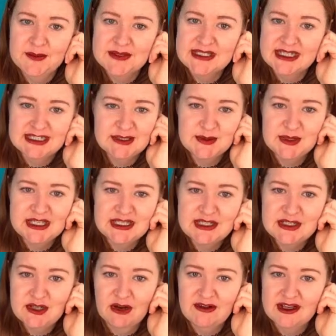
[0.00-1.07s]
obsessed with
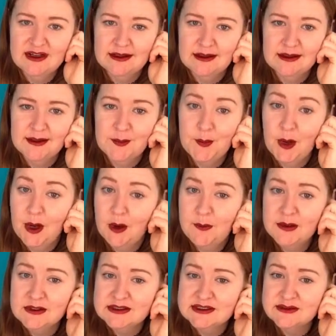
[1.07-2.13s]
historical
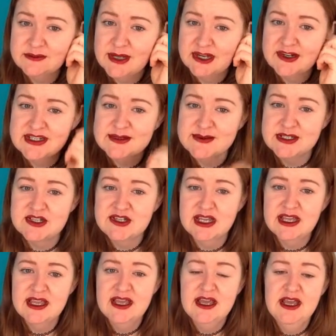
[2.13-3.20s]
baubles for my Christmas
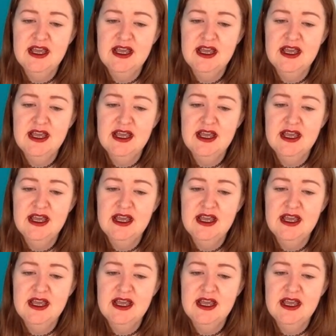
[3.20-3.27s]
tree.